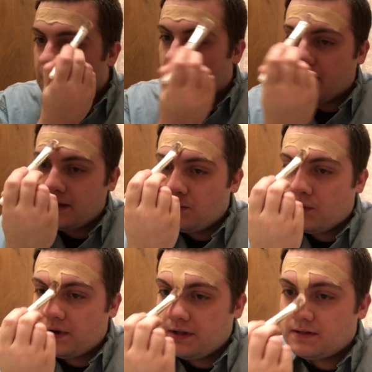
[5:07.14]
the high
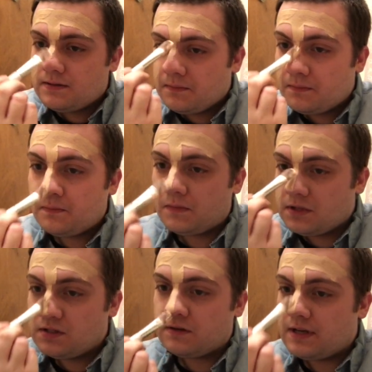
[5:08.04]
points.
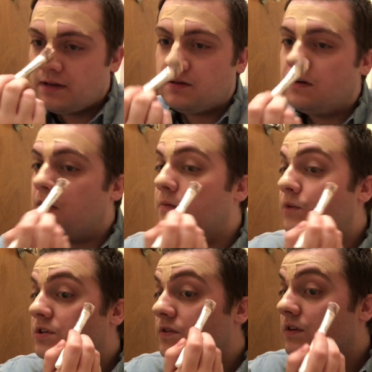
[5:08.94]
So down the no
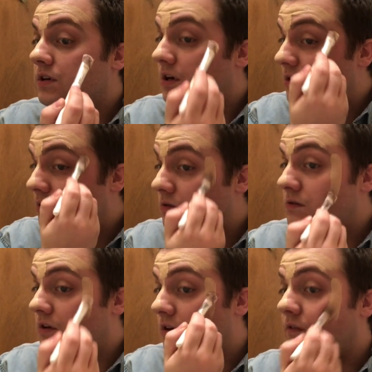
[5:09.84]
bridge of the
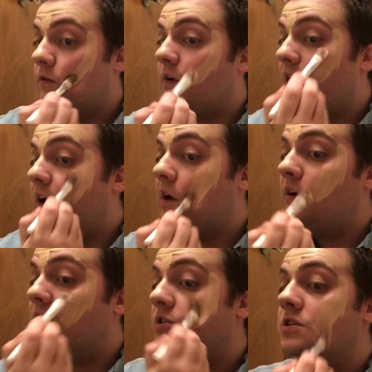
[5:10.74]
nose, on the forehead
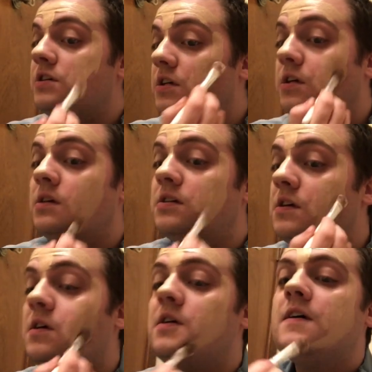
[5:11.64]
and cheeks,
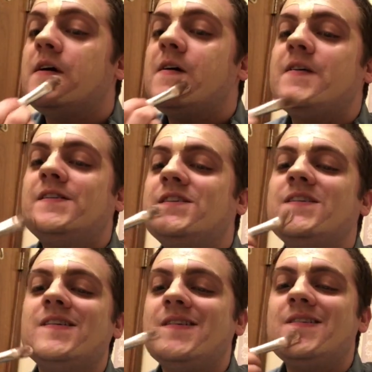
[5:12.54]

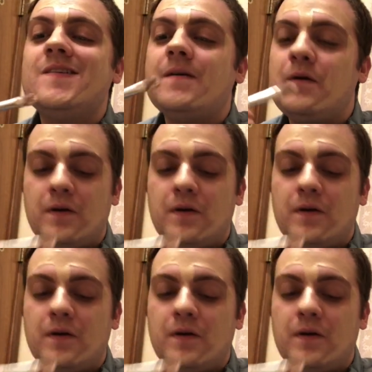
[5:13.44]
chin,